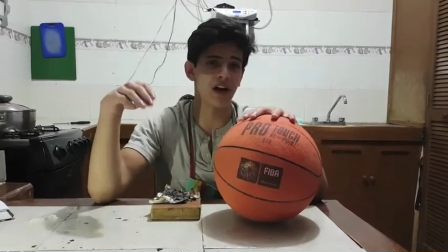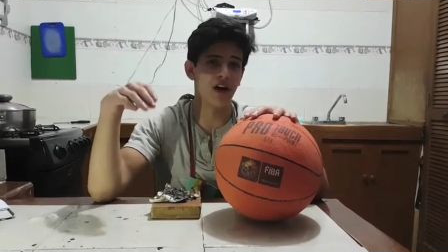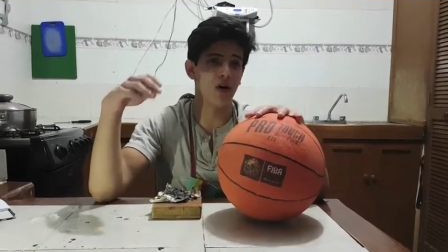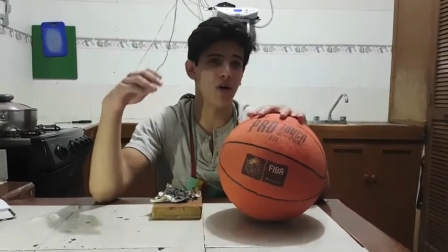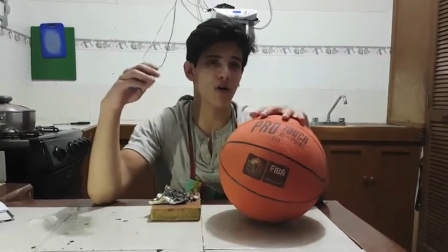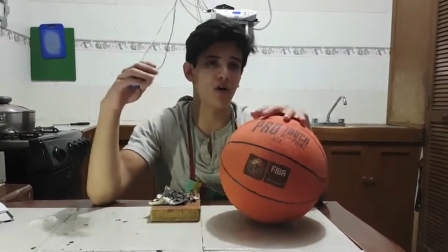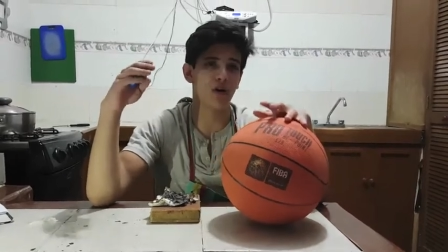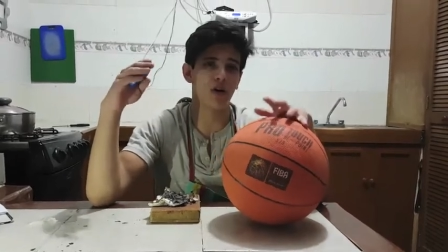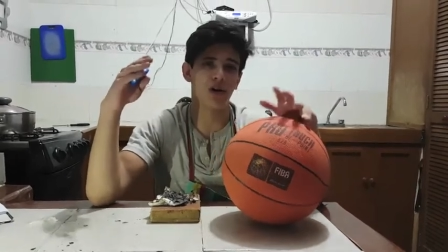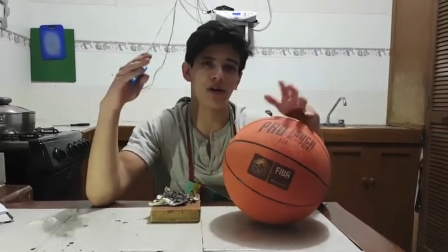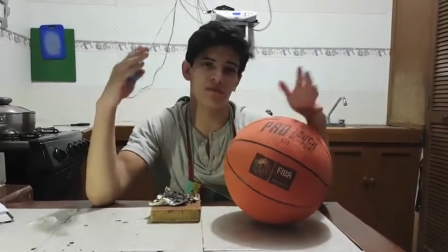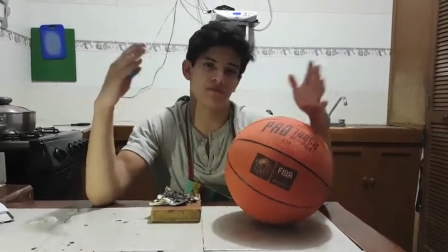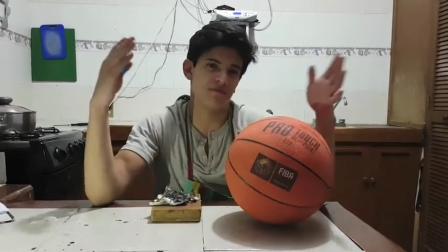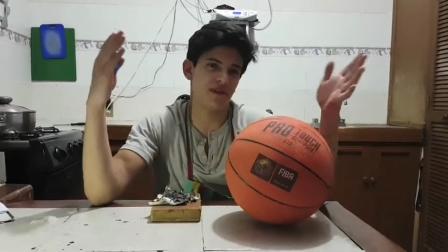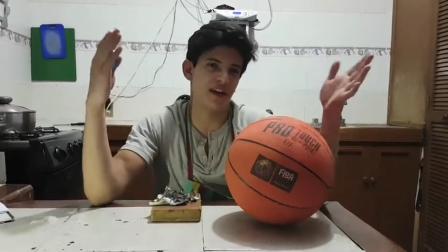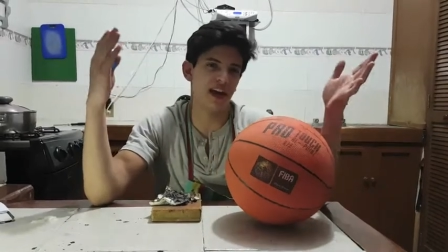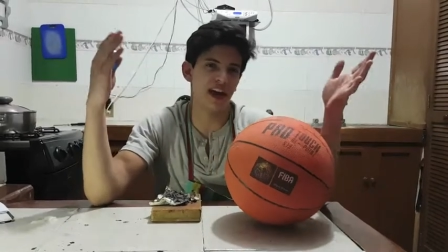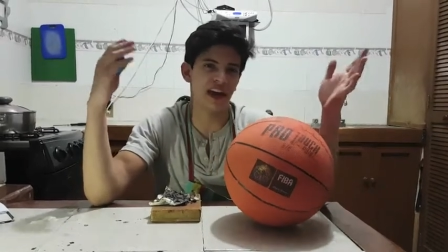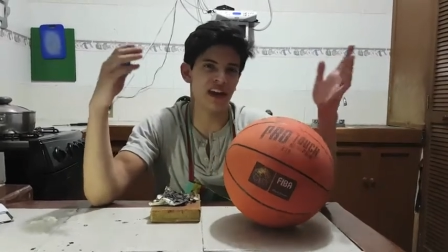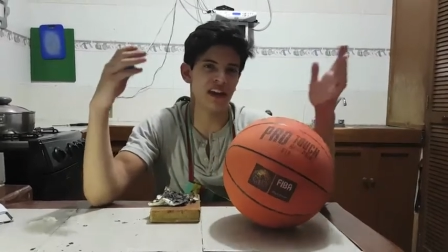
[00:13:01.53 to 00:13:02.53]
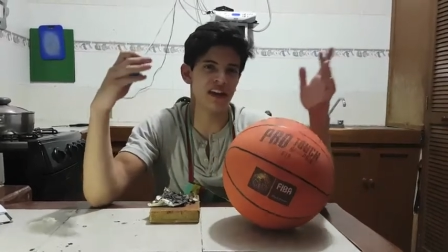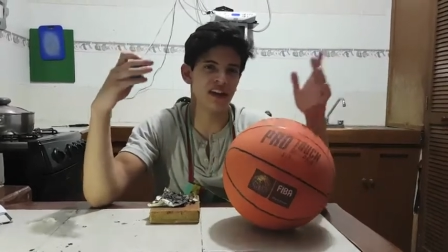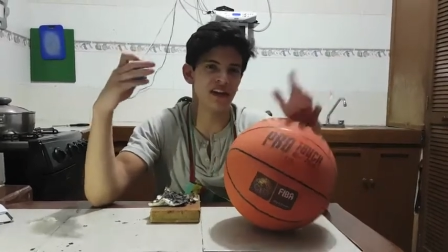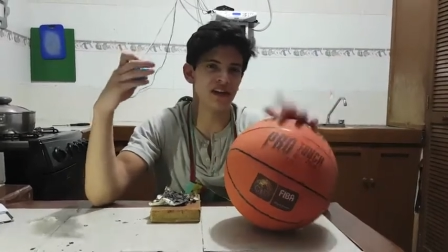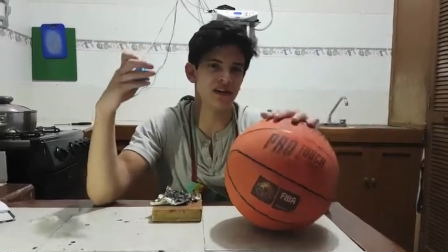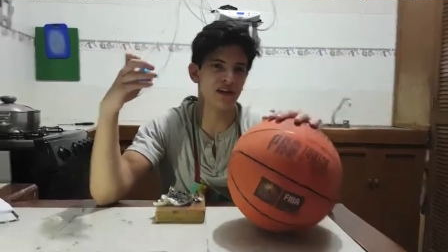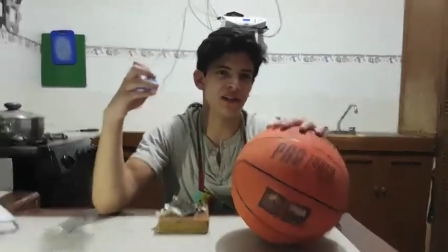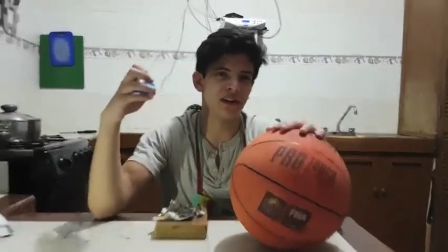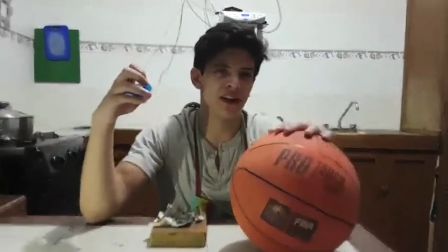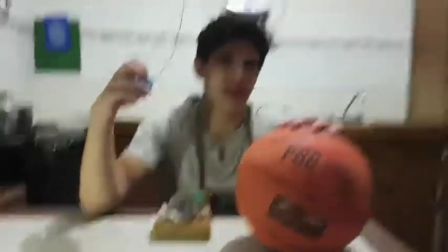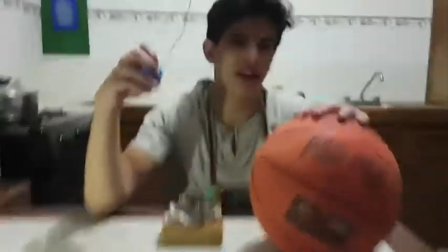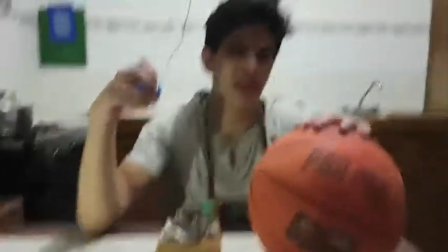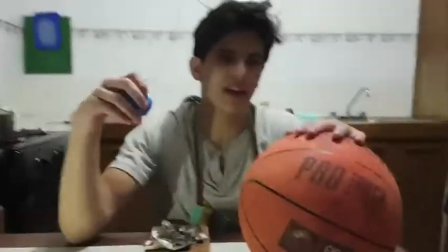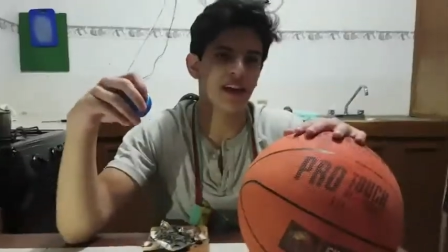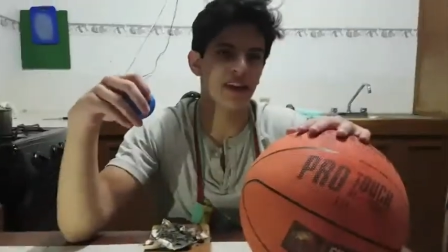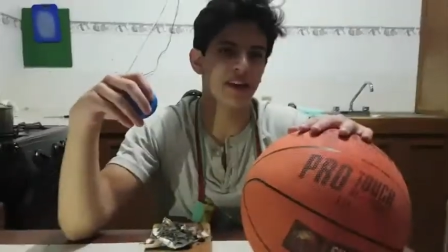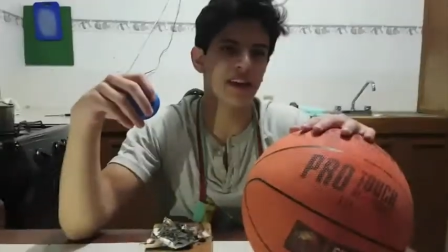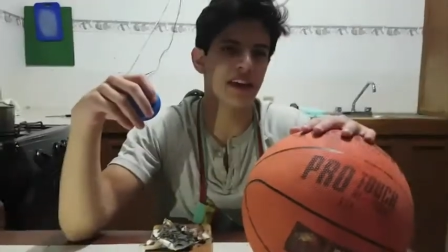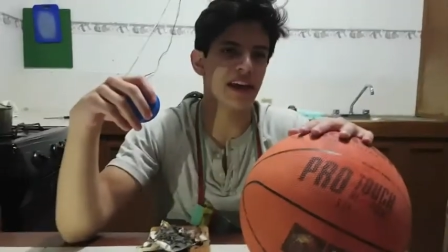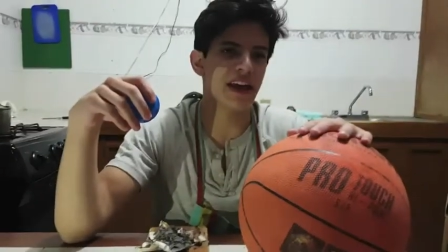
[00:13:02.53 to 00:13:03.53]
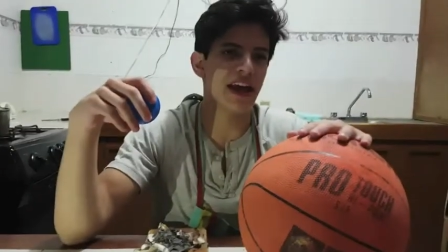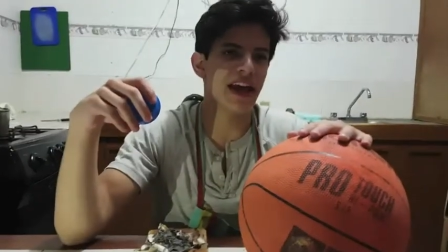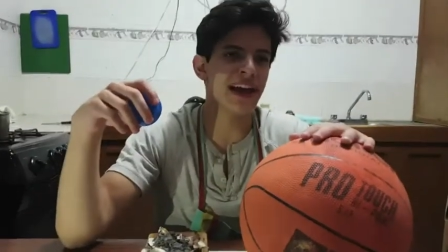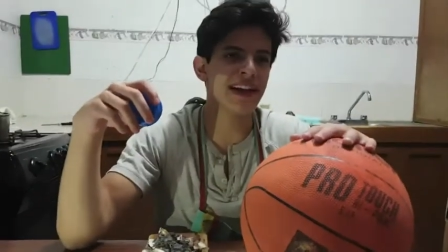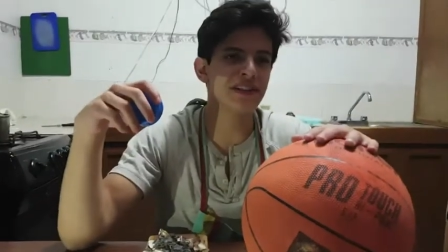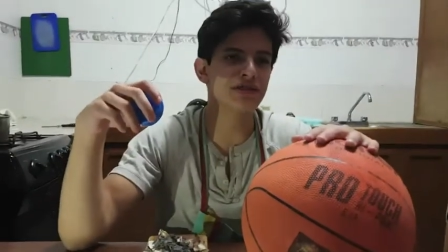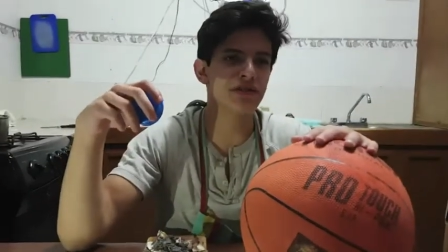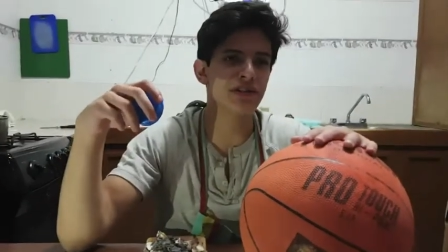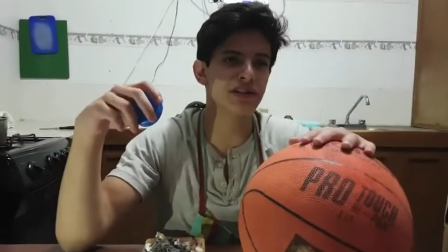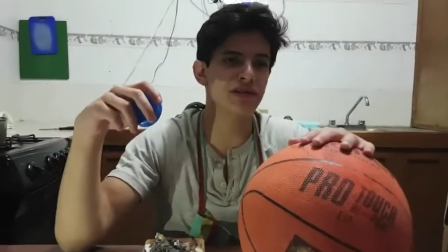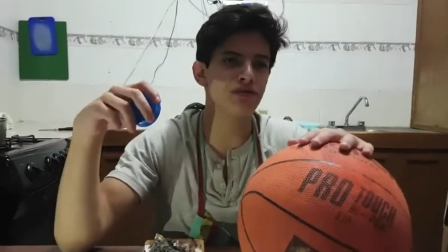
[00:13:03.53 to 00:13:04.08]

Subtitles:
or a year. The extra